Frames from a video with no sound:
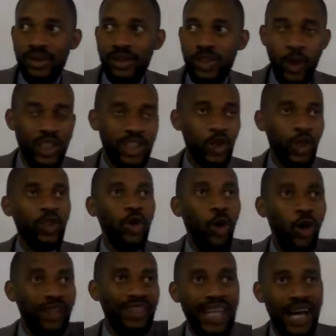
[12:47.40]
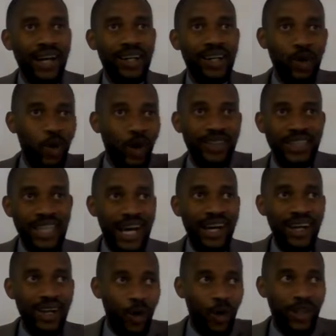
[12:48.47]
So it's not God that, God
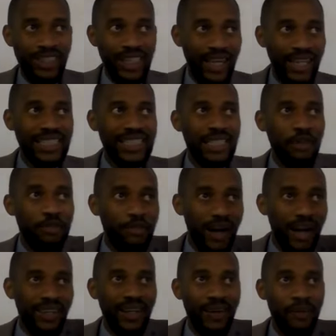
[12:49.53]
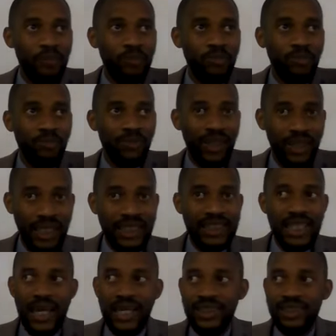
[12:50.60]
that, God that. It's the Father, the
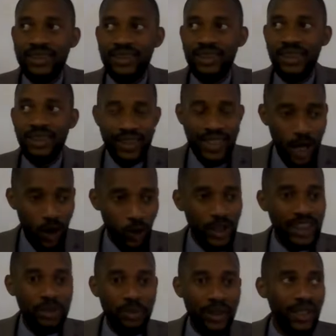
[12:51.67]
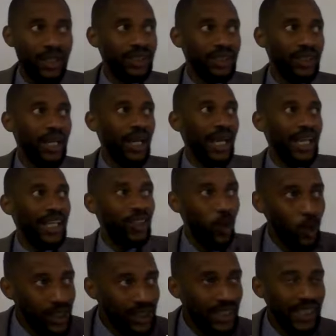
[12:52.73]
Son, mm. the Holy Spirit. And
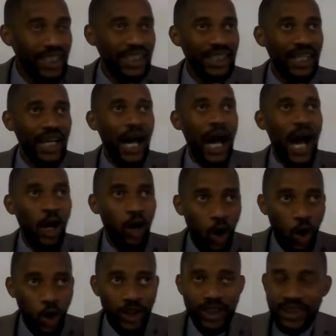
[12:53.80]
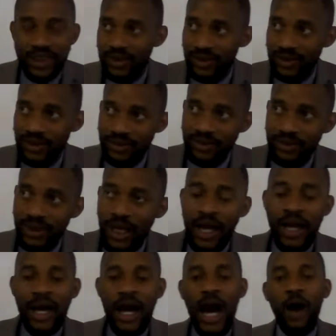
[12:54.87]
those three are God.
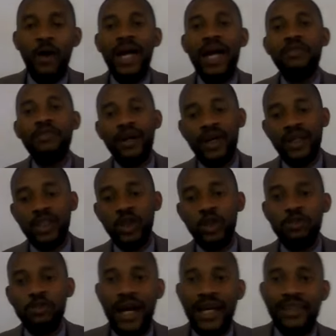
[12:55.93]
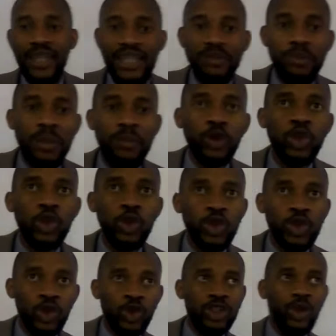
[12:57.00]
However, you find that people
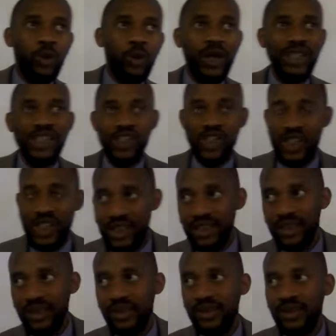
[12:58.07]
choose to use the word Trinity.